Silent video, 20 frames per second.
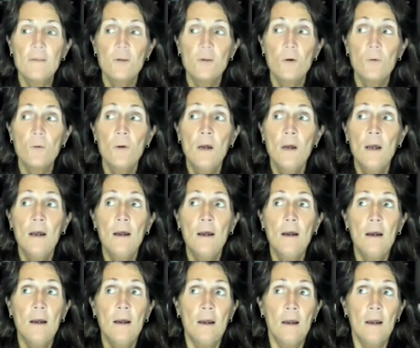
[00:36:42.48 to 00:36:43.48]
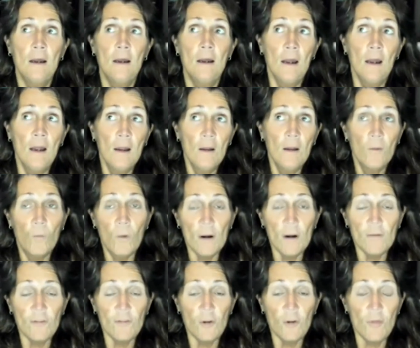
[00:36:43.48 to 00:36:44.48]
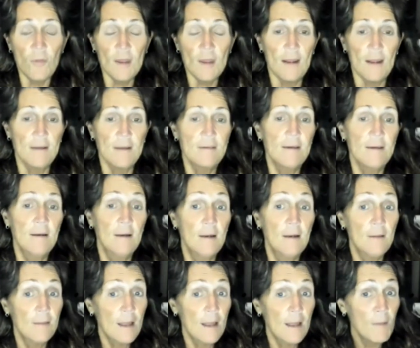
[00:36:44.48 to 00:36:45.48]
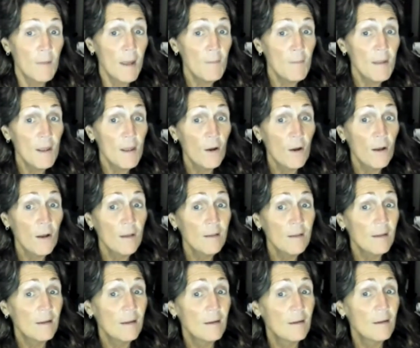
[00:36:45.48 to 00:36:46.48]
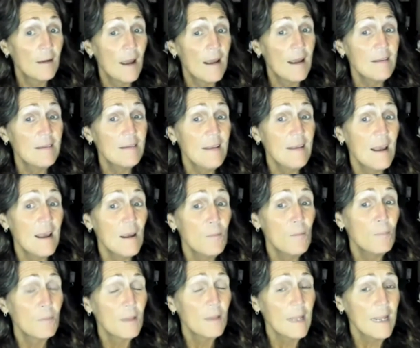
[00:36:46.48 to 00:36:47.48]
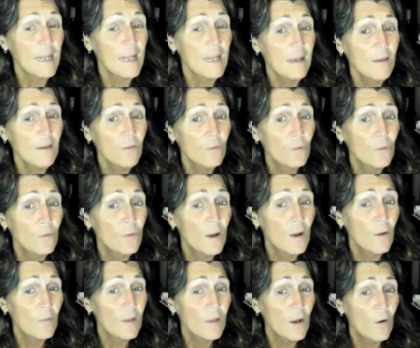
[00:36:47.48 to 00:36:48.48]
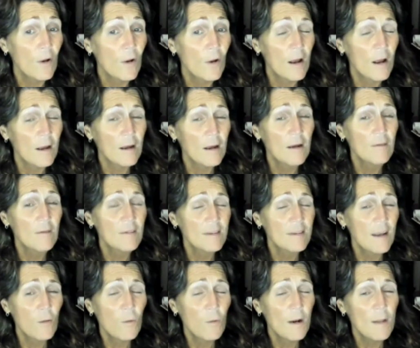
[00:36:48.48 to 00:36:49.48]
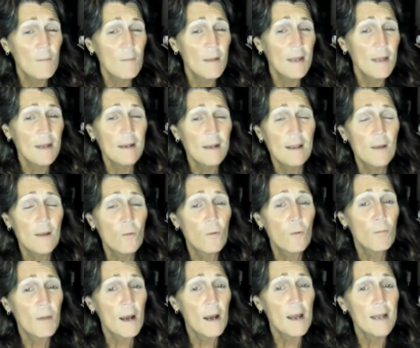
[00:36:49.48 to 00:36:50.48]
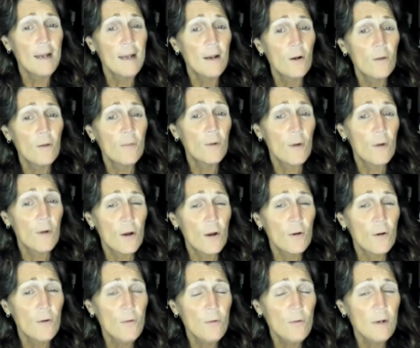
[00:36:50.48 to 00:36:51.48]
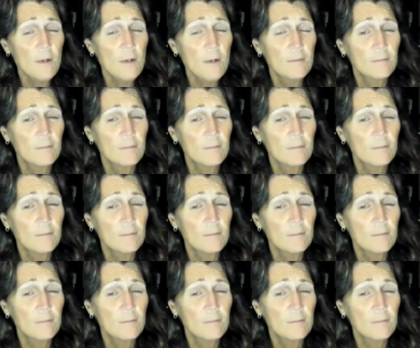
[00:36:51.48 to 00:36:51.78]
So one of two things. They may be on the ACA plan through healthcare.gov. Is that what he meant? They were buying it on their own?